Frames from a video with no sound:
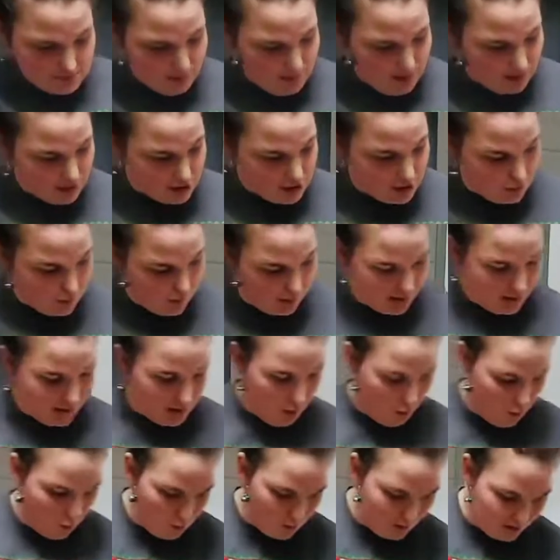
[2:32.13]
mentioned, we're going
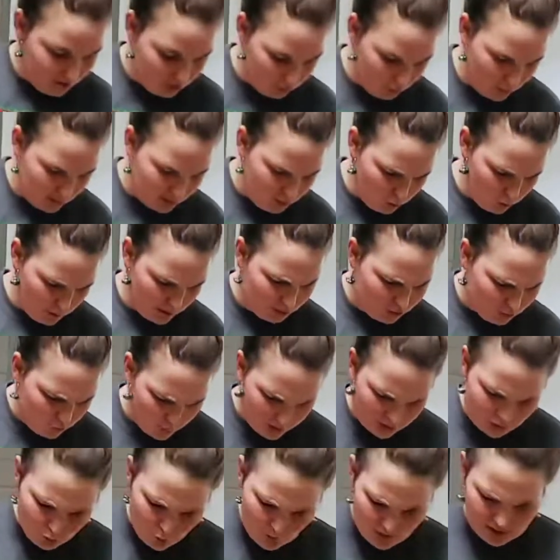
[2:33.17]
to whisk
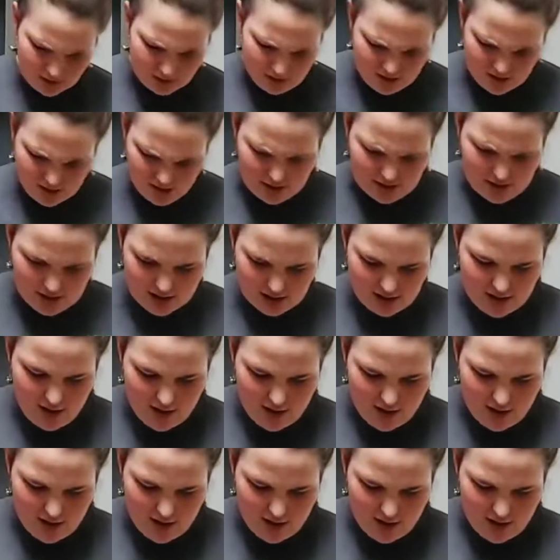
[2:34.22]
this.